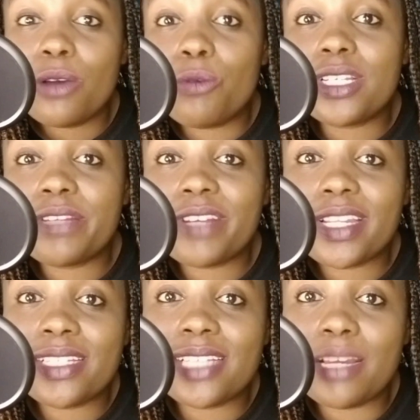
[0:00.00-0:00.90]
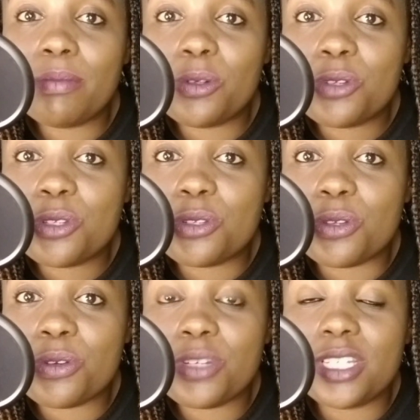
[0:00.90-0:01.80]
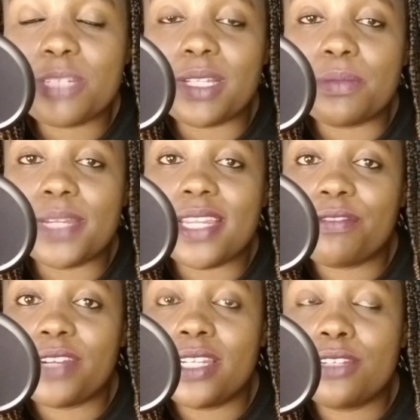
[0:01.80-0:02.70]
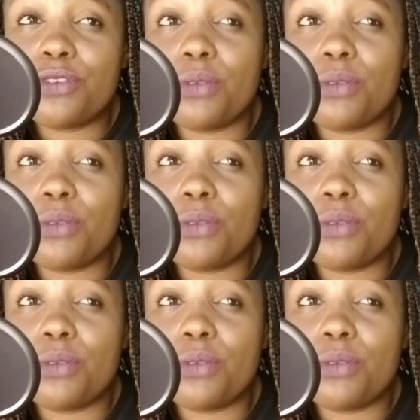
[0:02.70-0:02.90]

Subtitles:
Whatever that time looks to you, it might be different.